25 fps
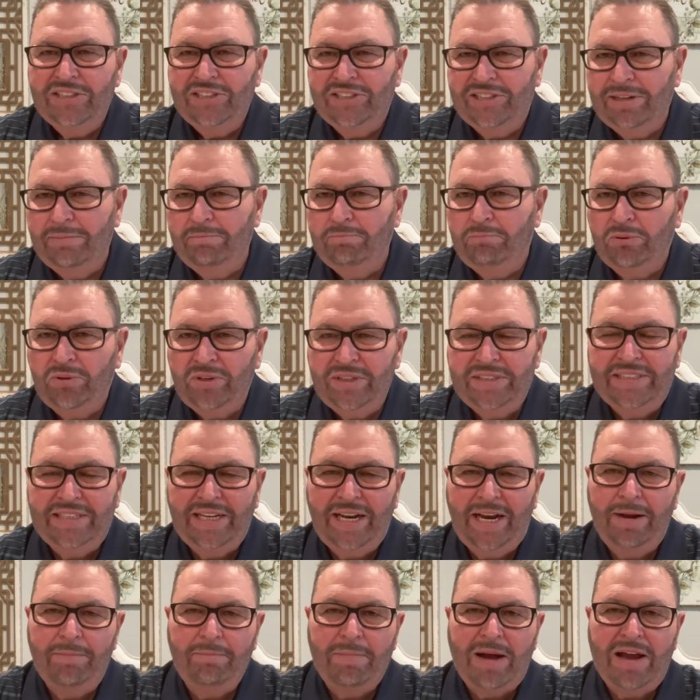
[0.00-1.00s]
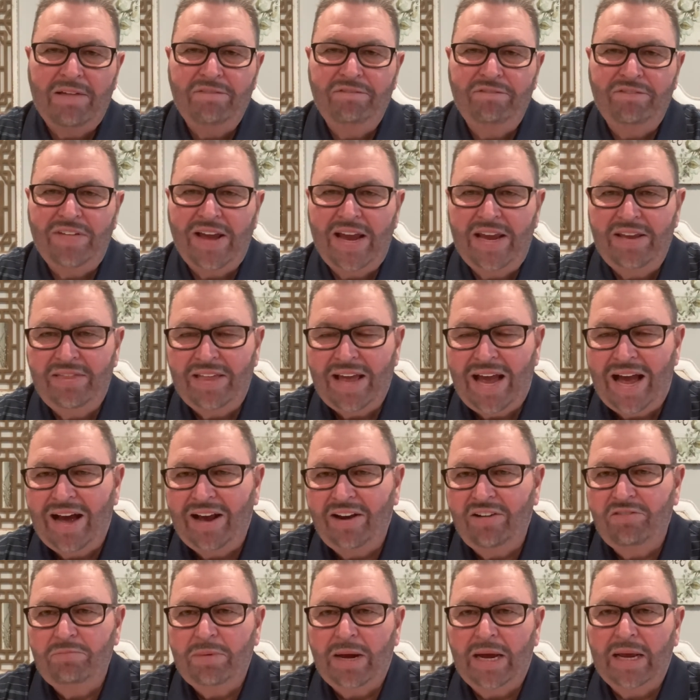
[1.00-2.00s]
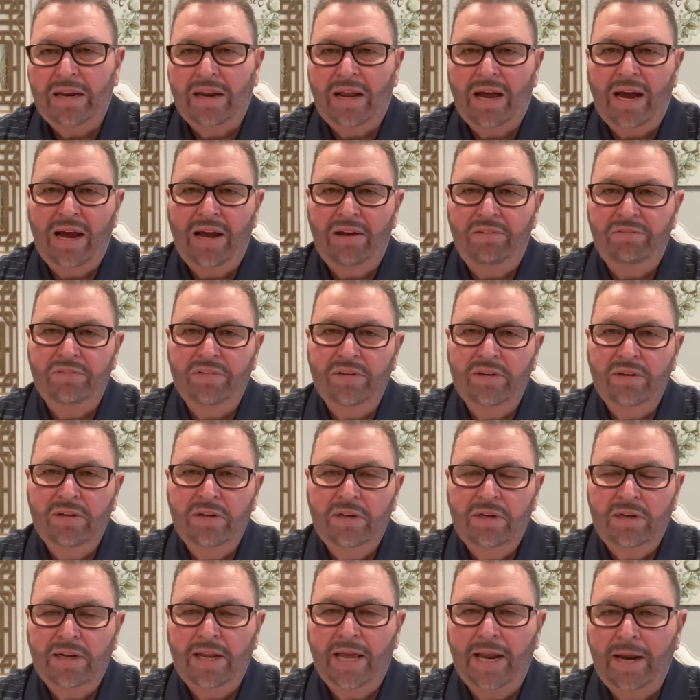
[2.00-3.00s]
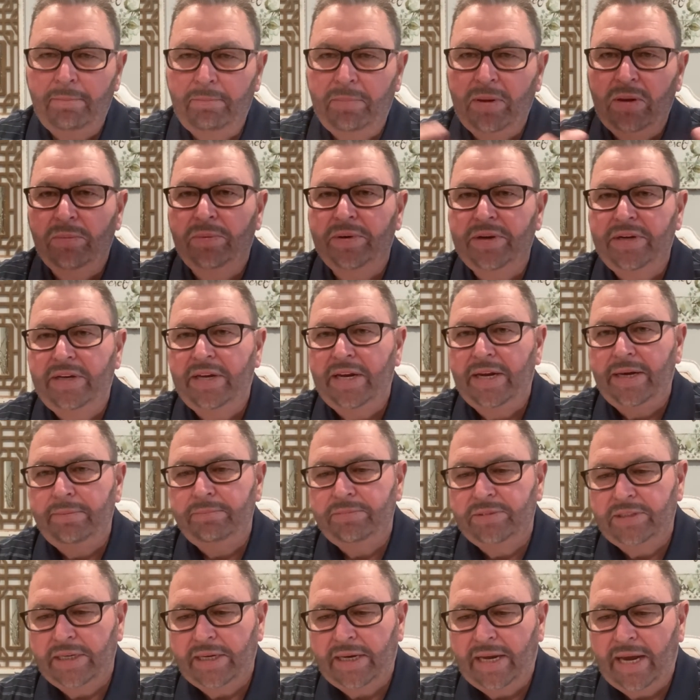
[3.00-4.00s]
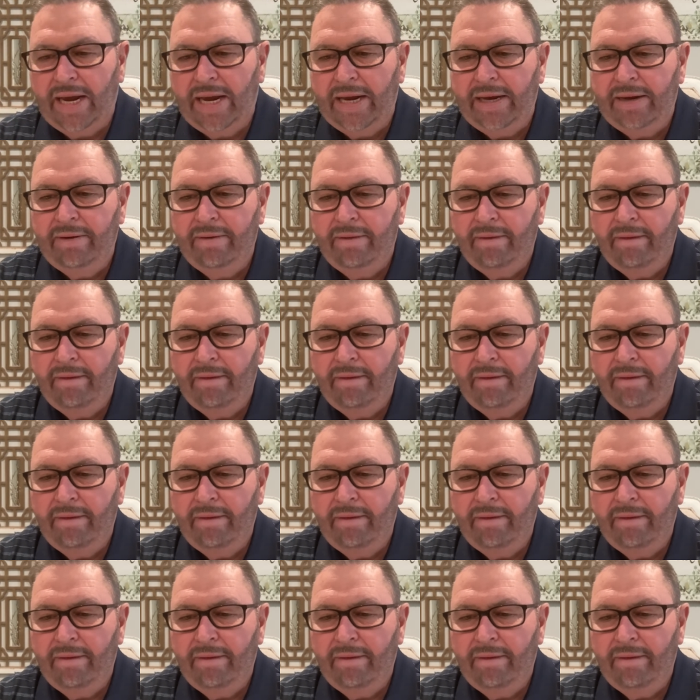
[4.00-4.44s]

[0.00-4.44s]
simplicity of my faith out of my life. Let it be redeemed today.